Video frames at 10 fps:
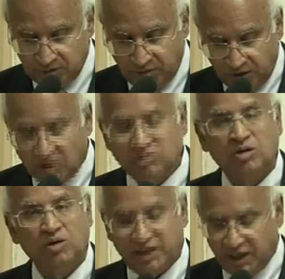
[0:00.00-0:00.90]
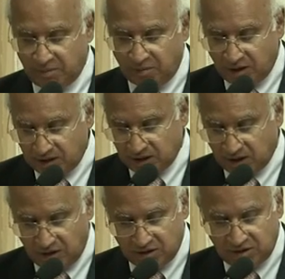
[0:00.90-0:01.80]
We are also looking at models
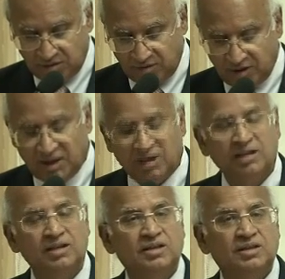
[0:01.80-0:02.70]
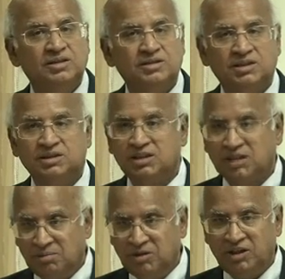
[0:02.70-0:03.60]
across the world, such as
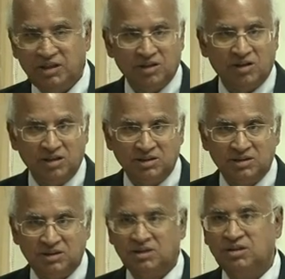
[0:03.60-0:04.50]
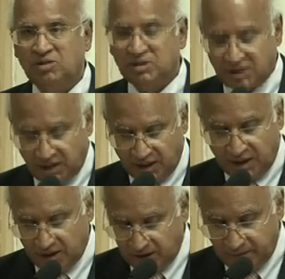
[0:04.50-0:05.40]
community colleges in the US and
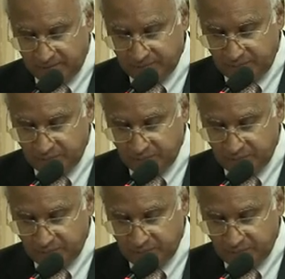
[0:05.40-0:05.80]
Canada,